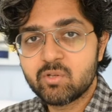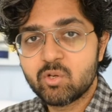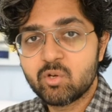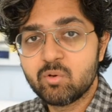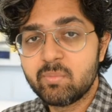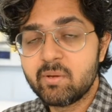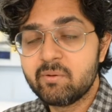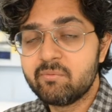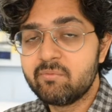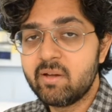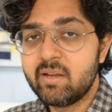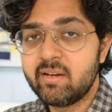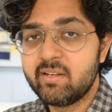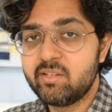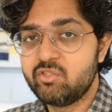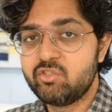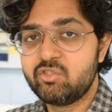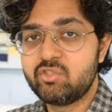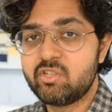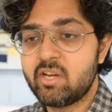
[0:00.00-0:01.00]
you'll be
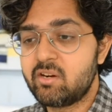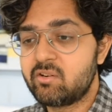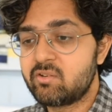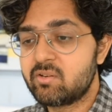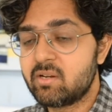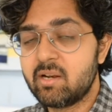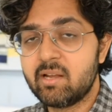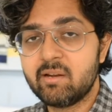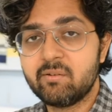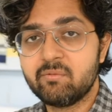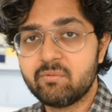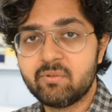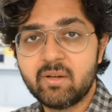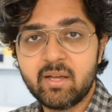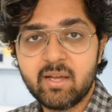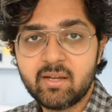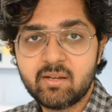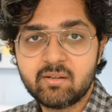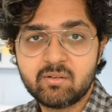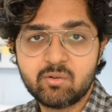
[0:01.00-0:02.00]
very general and
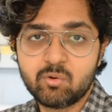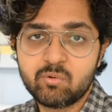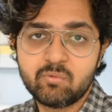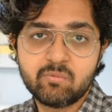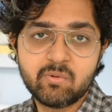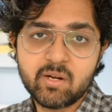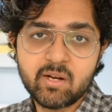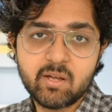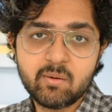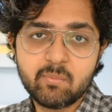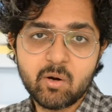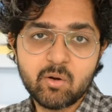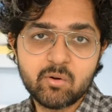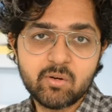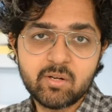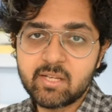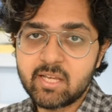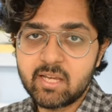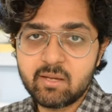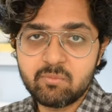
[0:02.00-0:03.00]
vague. Don't worry about
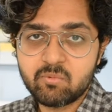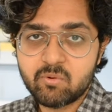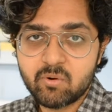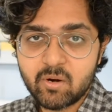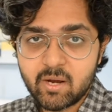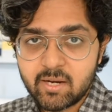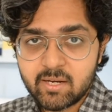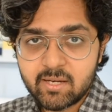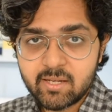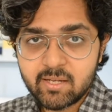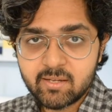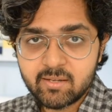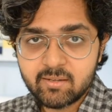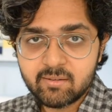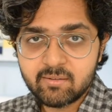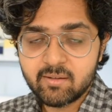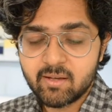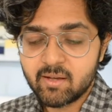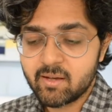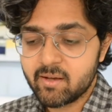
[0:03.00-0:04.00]
it. Keep writing.
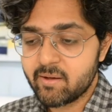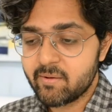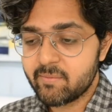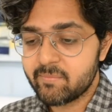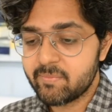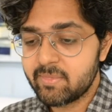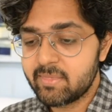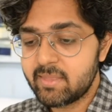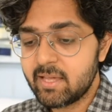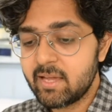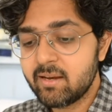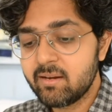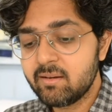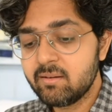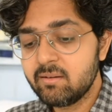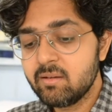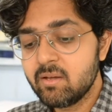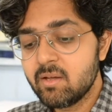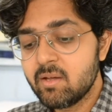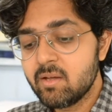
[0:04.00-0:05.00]
Then,
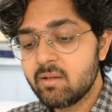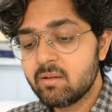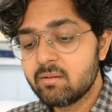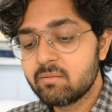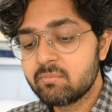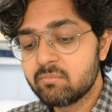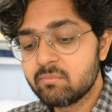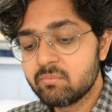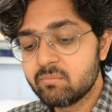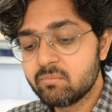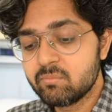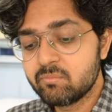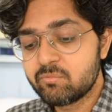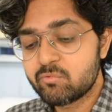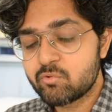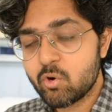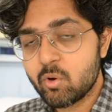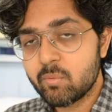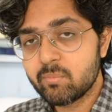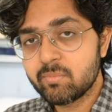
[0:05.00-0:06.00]

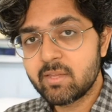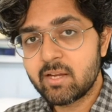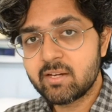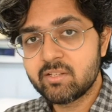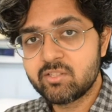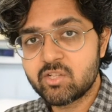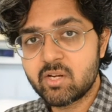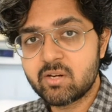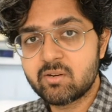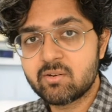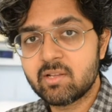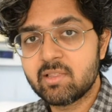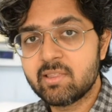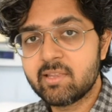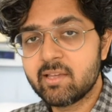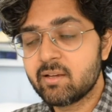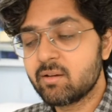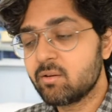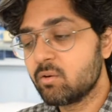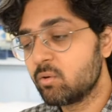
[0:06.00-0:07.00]
from that general
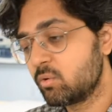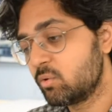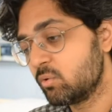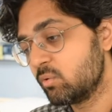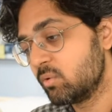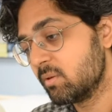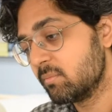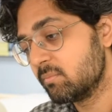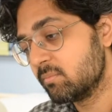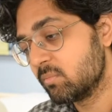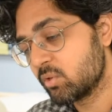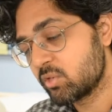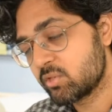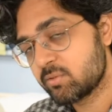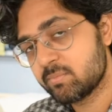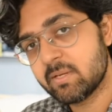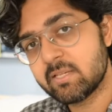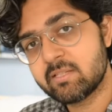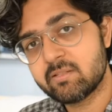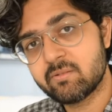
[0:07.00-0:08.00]
thing, go to the more
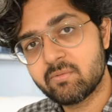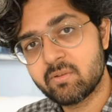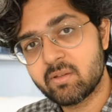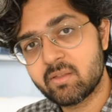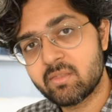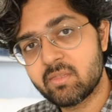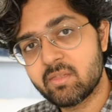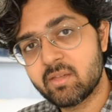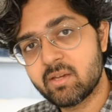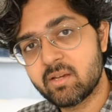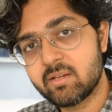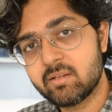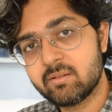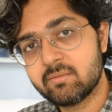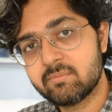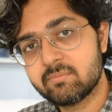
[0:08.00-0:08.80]
specific thing,